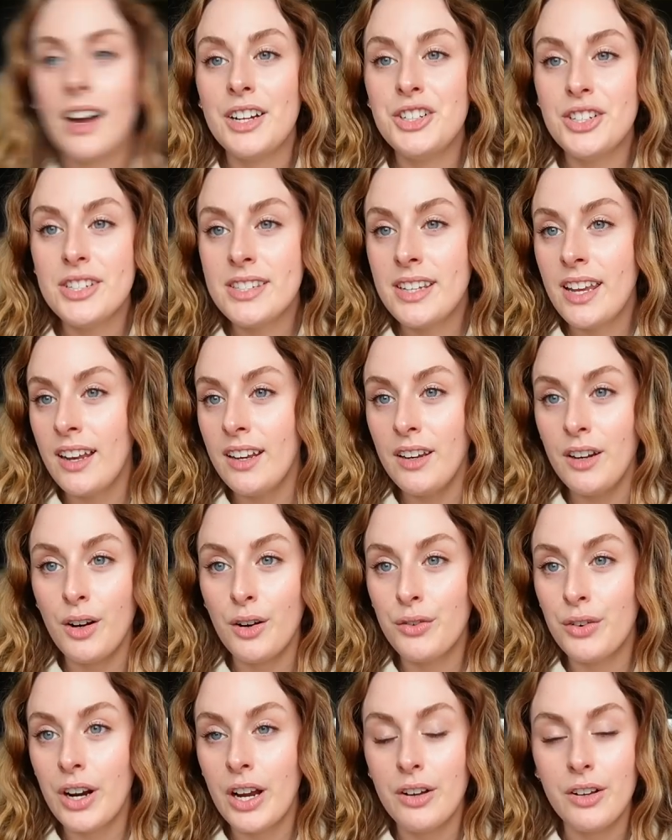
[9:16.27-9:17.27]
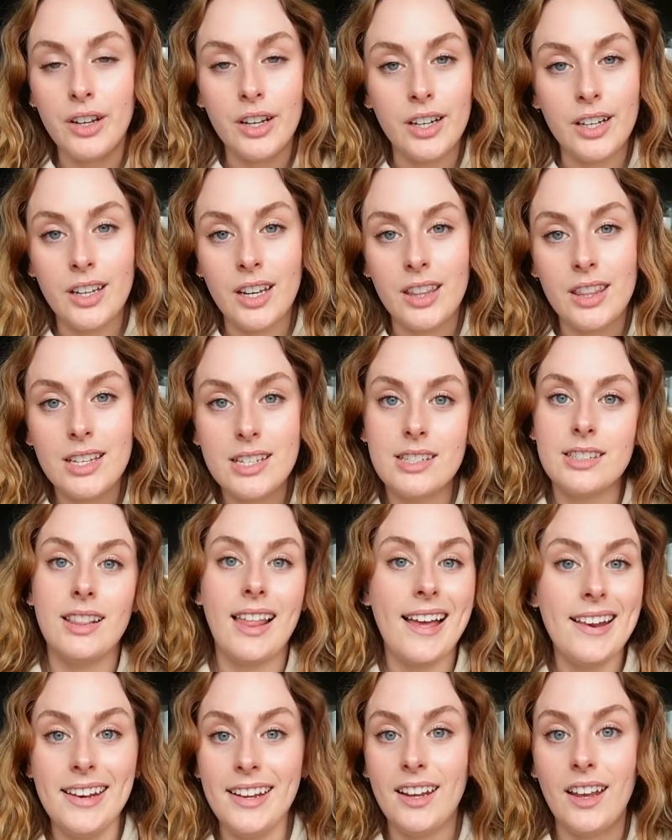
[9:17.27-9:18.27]
I just can't get over how good this
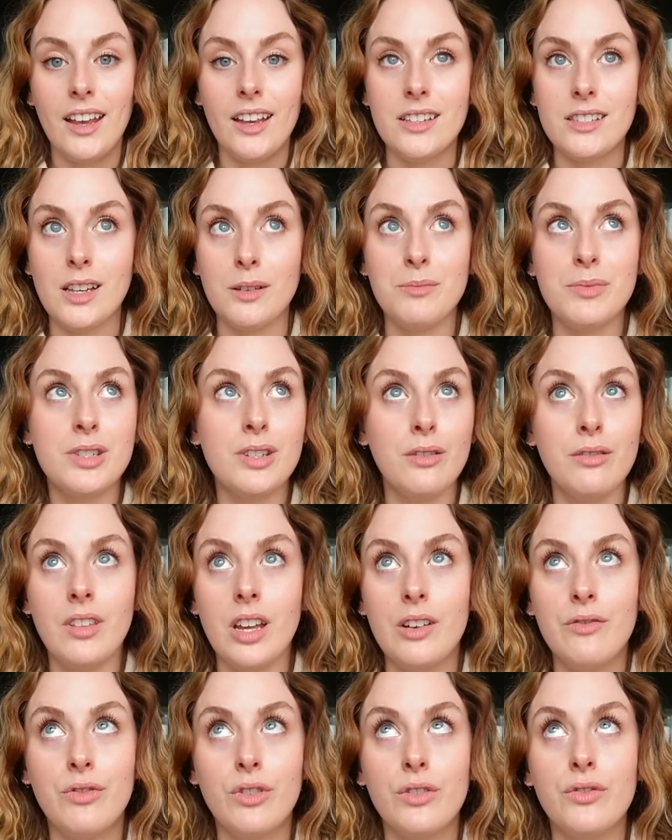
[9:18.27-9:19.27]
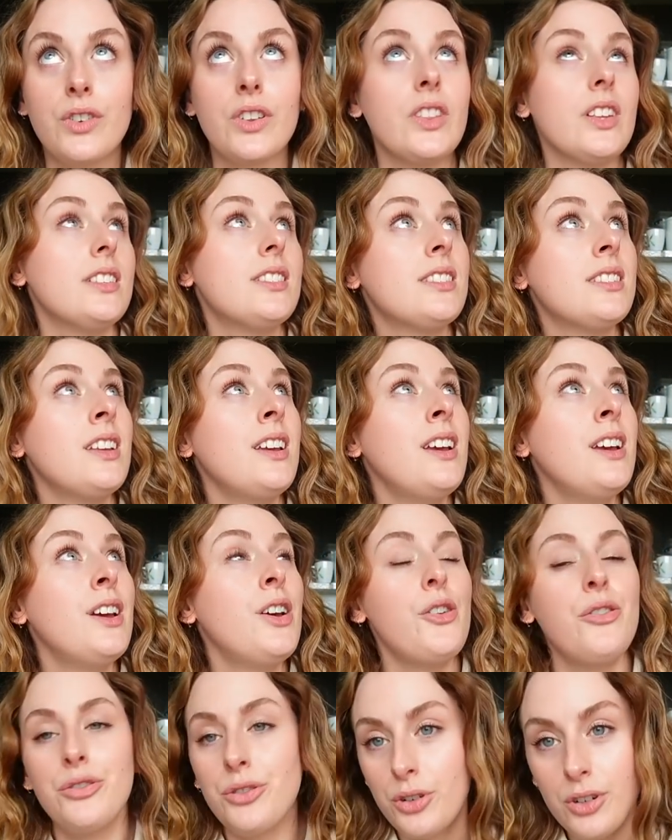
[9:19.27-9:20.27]
lighting is. I'm so thankful for this
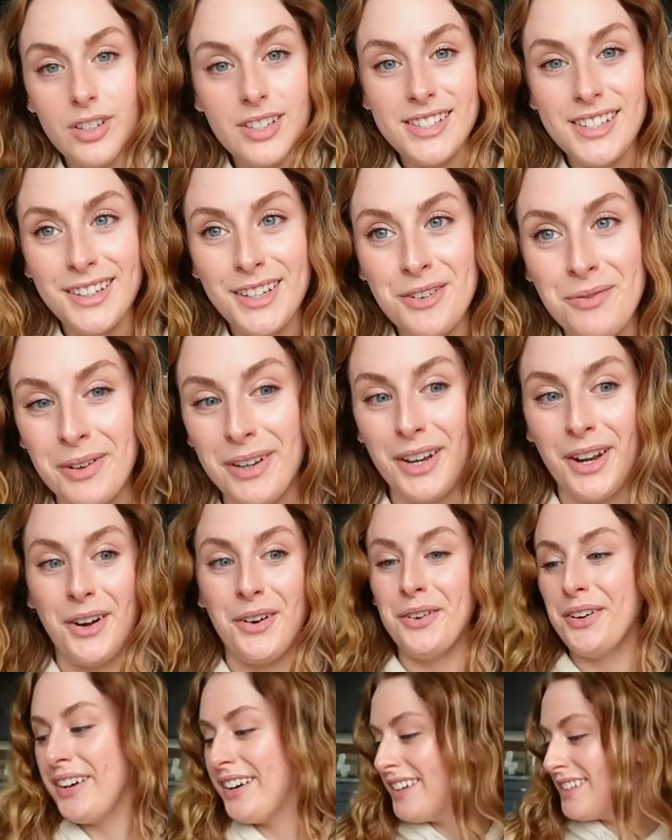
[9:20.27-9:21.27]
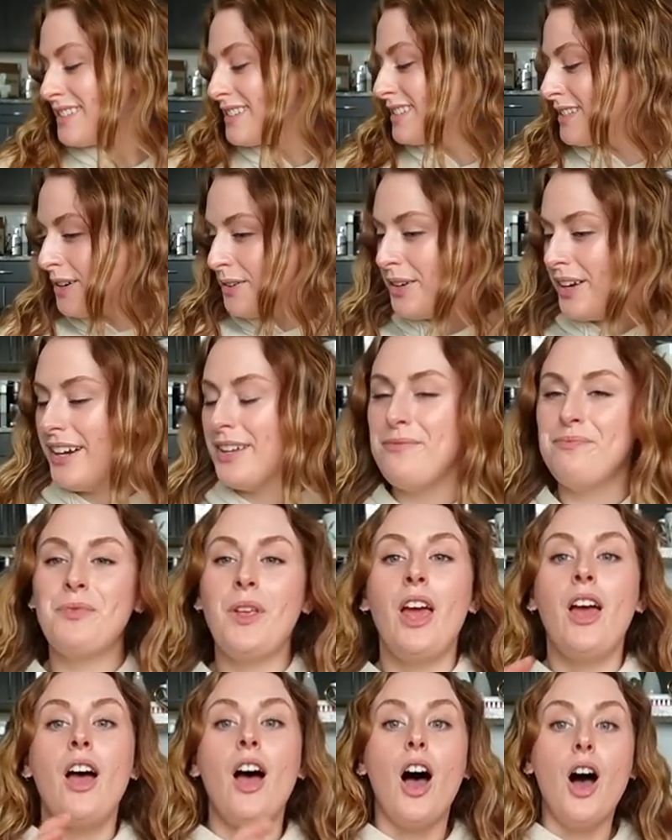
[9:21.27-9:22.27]
floor-to-ceiling window. So good.
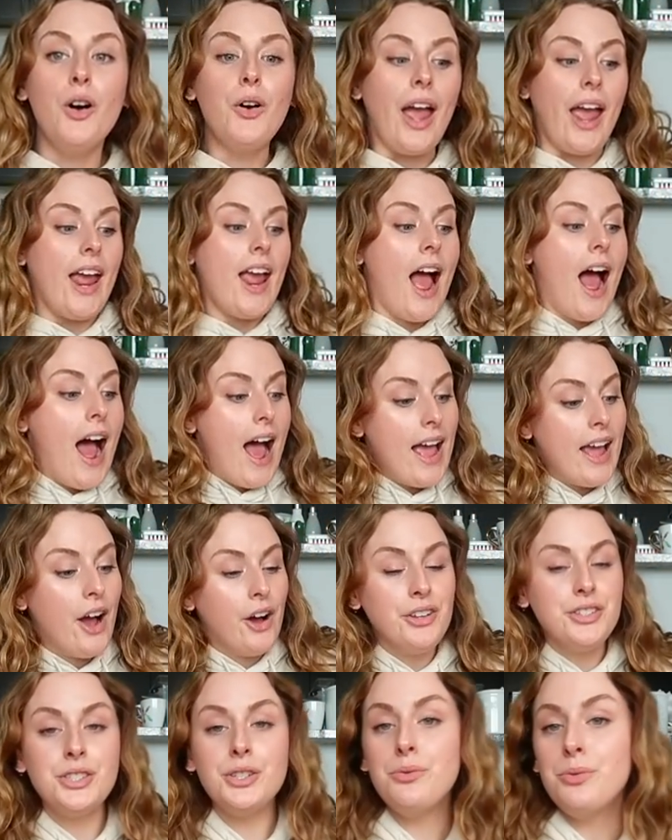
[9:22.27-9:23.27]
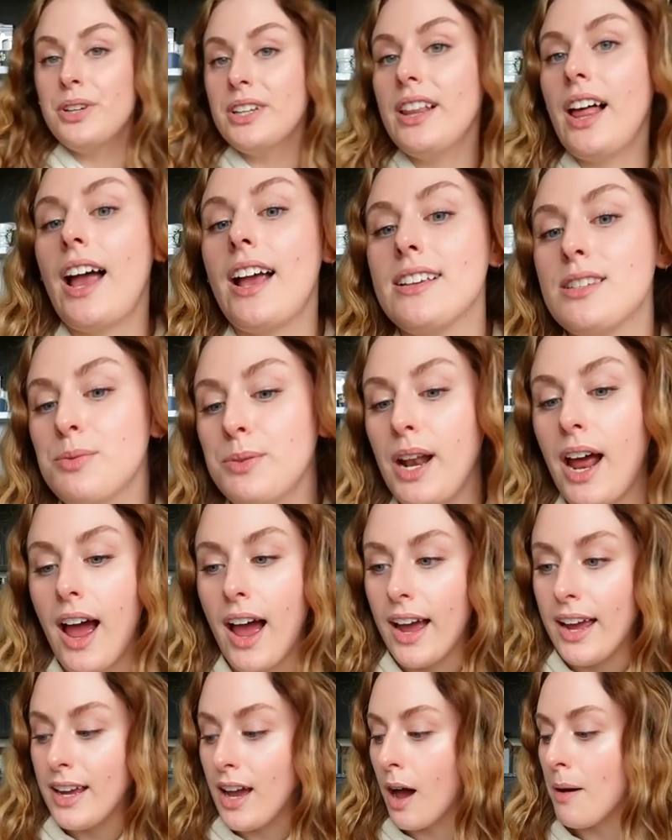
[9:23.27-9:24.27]
Okay, I also realized when
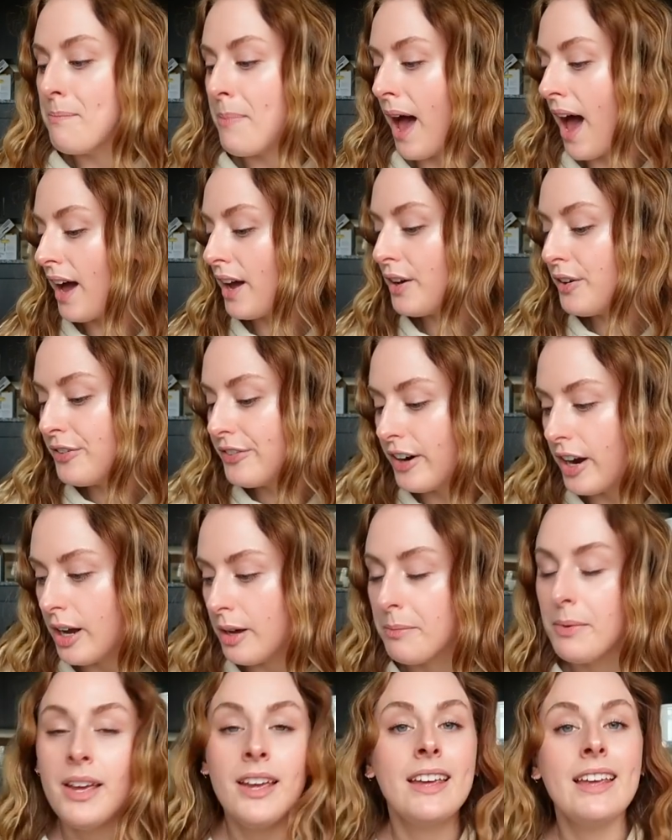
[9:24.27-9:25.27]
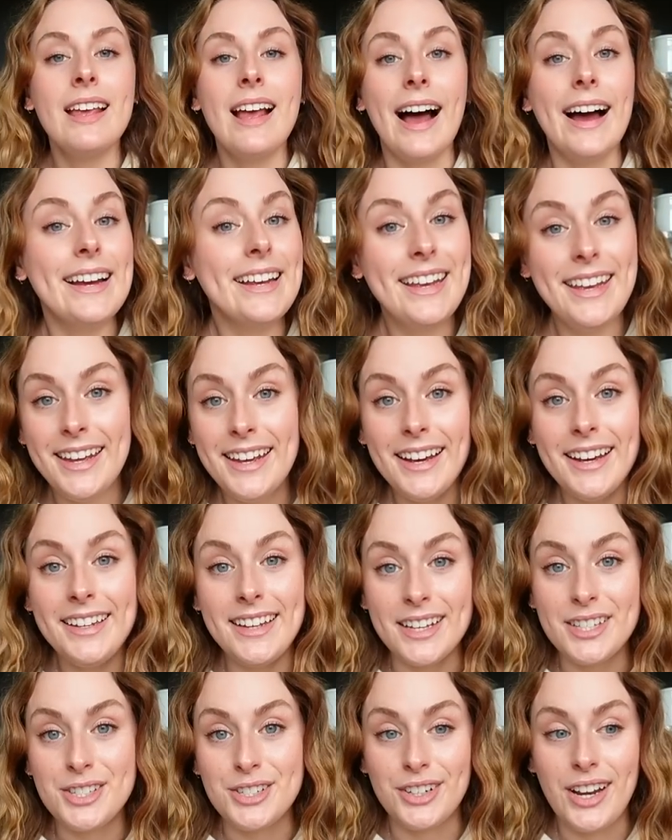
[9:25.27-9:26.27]
I got back from IKEA
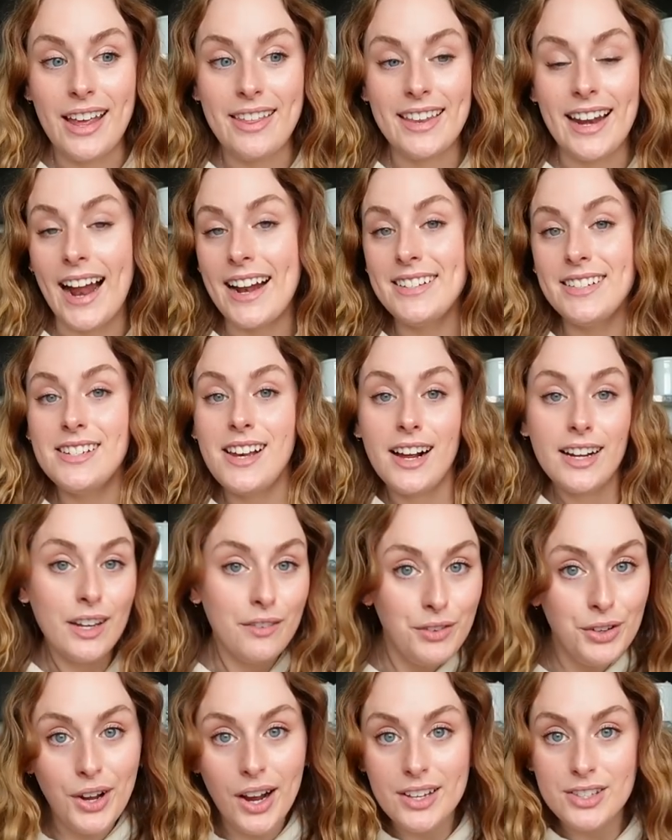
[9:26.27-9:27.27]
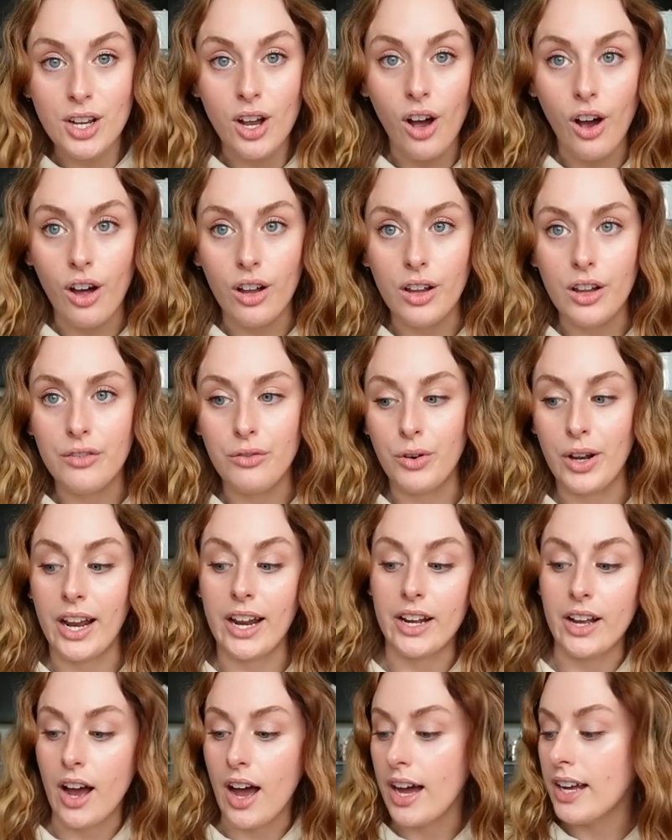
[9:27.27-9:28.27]
yesterday that I did not give you guys a haul of what I
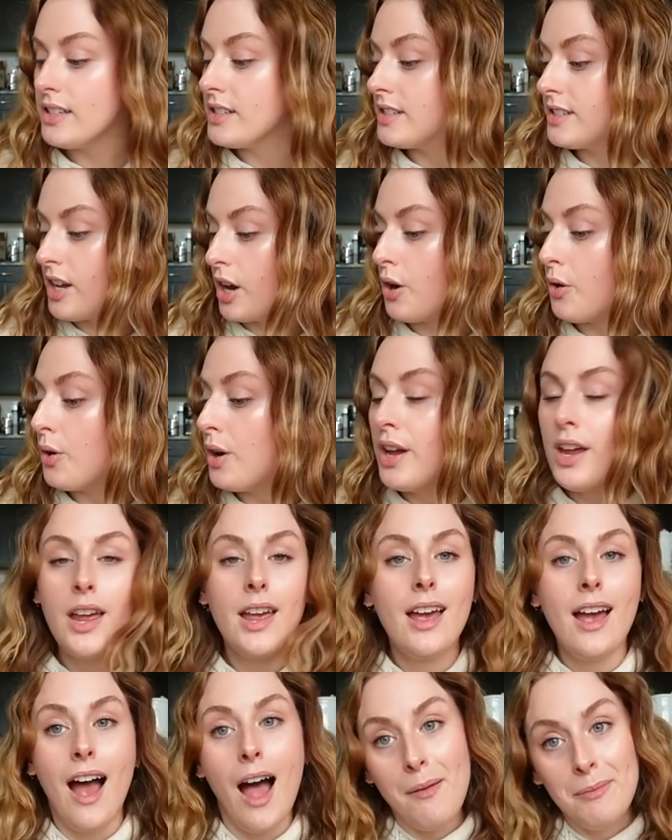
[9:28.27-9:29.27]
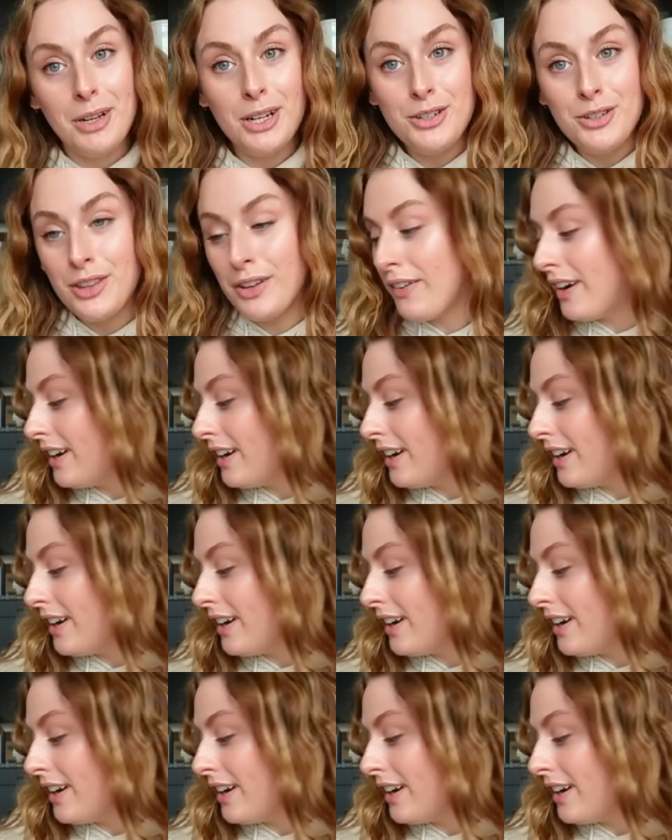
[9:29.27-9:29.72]
got, so I'm gonna do that